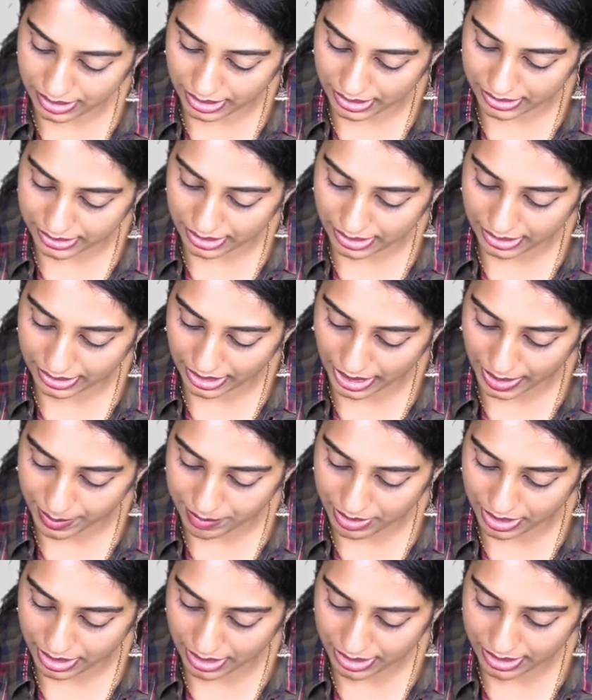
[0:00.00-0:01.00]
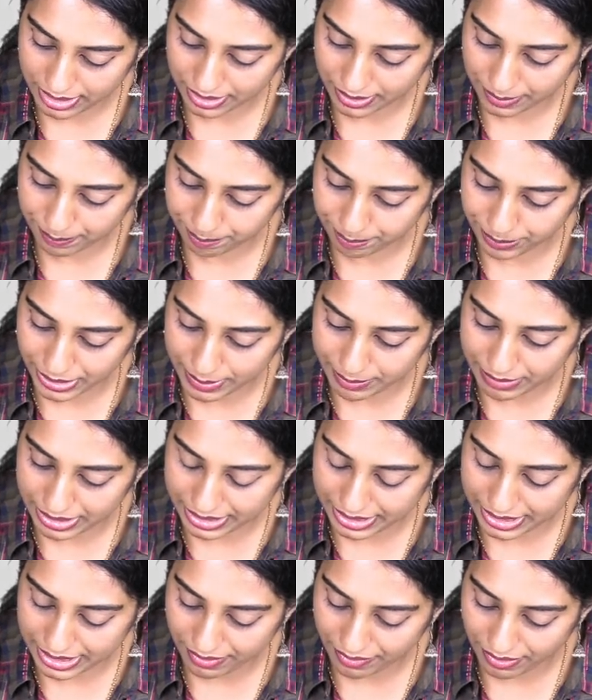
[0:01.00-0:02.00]
at that time had
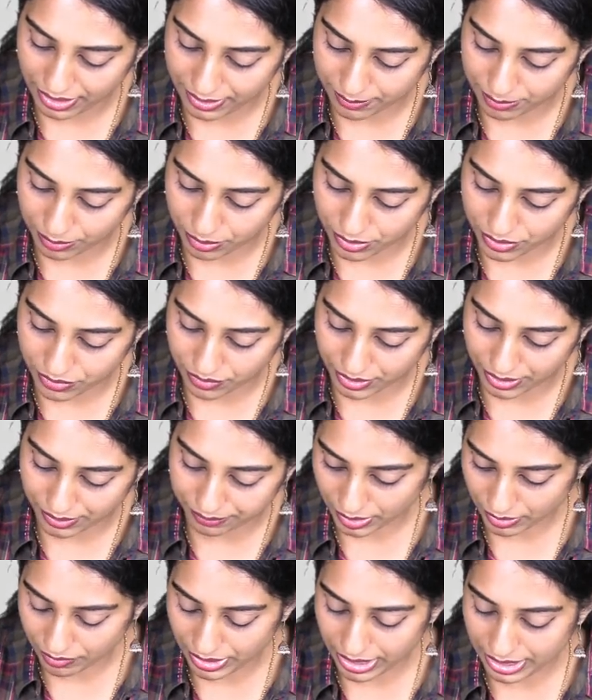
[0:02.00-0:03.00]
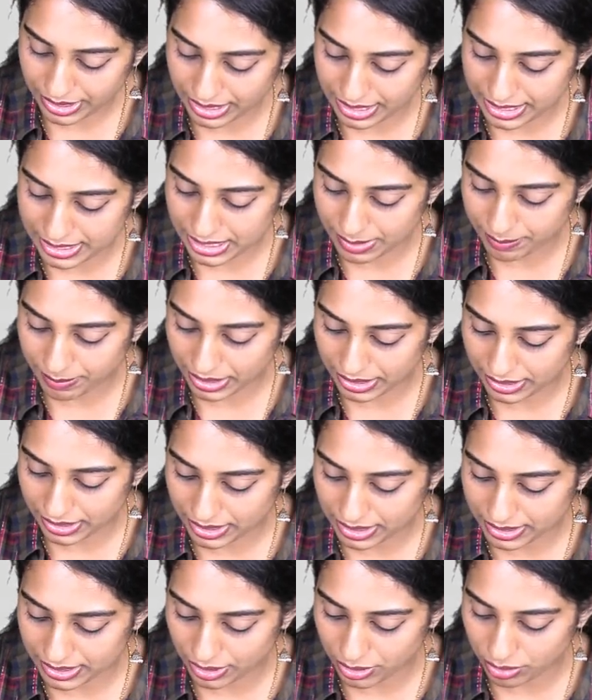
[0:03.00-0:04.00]
primitive atmosphere where denser
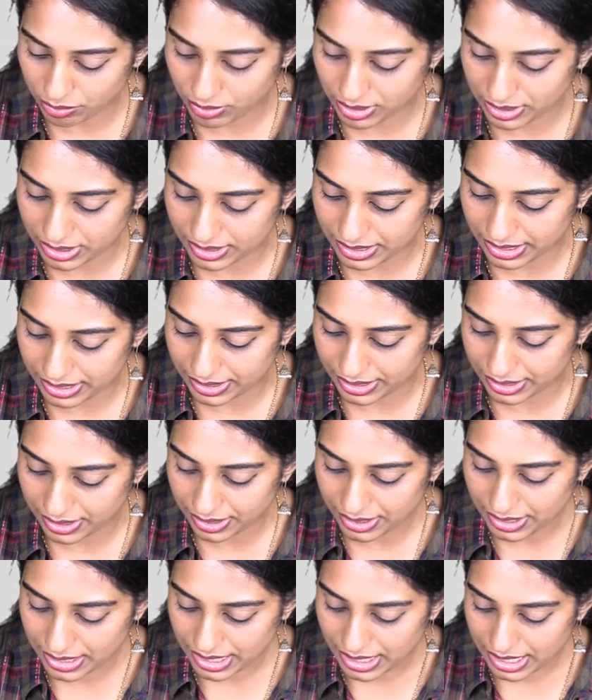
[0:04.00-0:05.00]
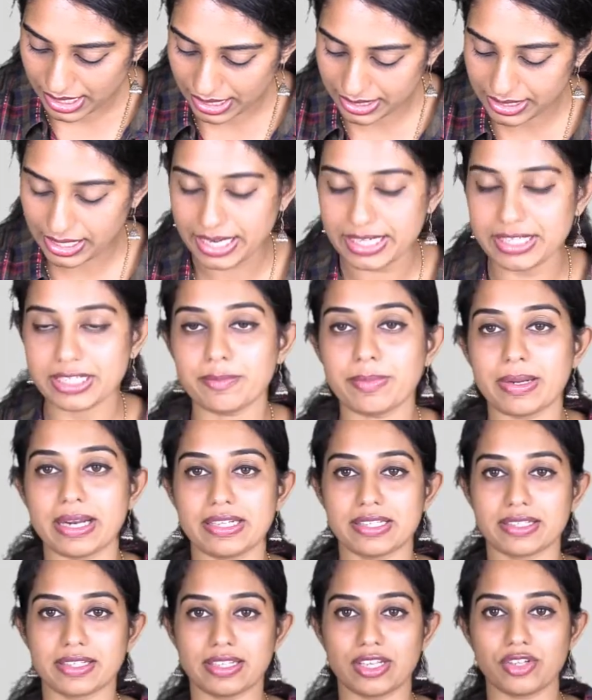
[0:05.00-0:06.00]
particles are towards the center and lighter
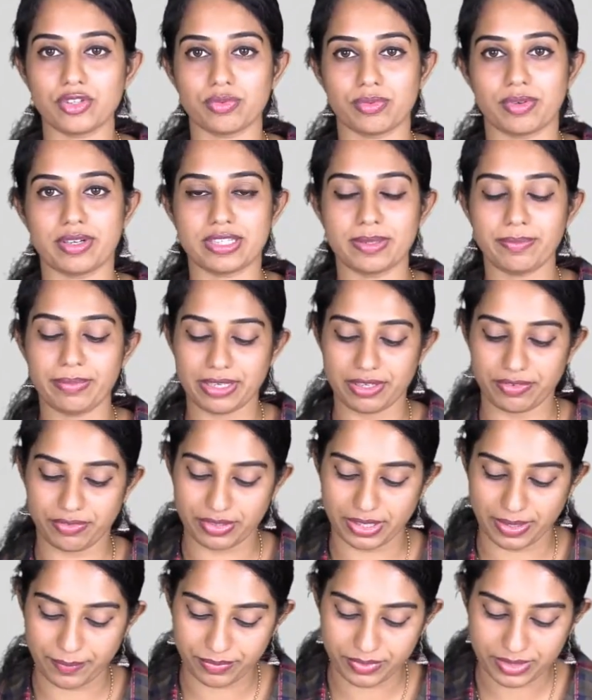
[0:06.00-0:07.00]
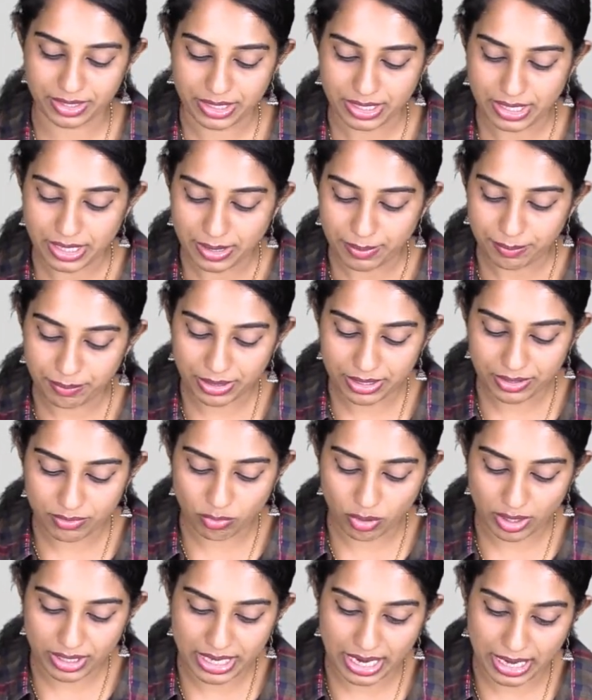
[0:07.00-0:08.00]
particles are towards the periphery. But
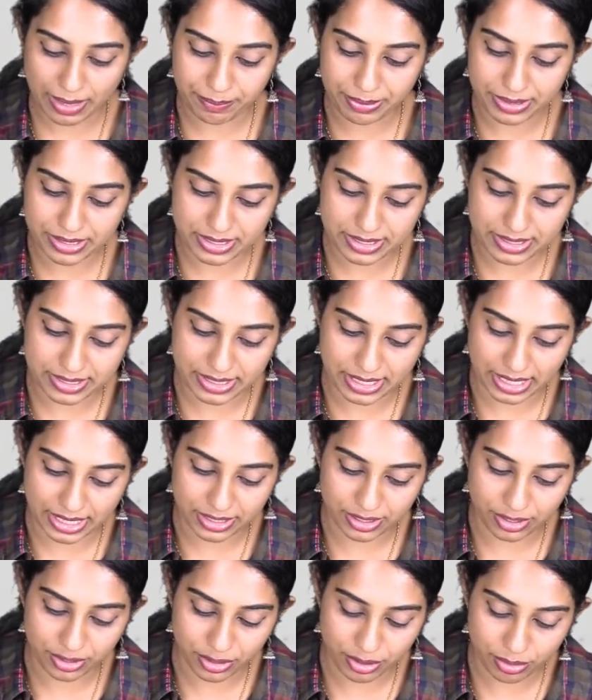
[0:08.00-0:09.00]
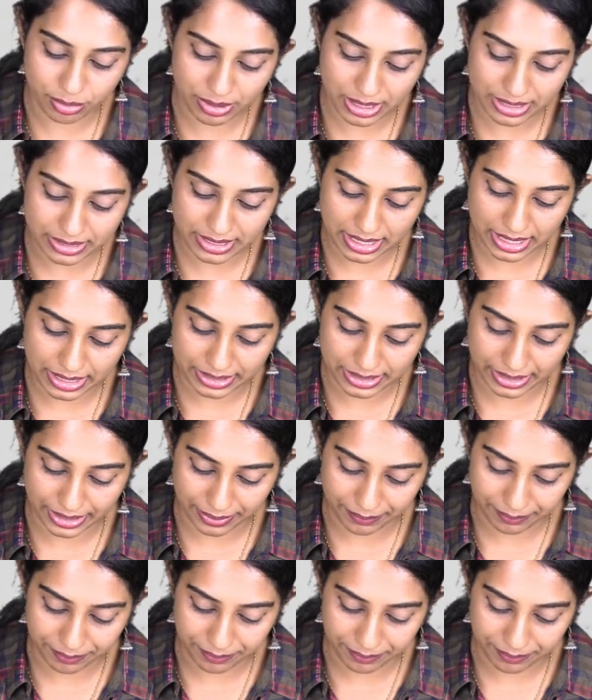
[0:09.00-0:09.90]
what happened is that during that time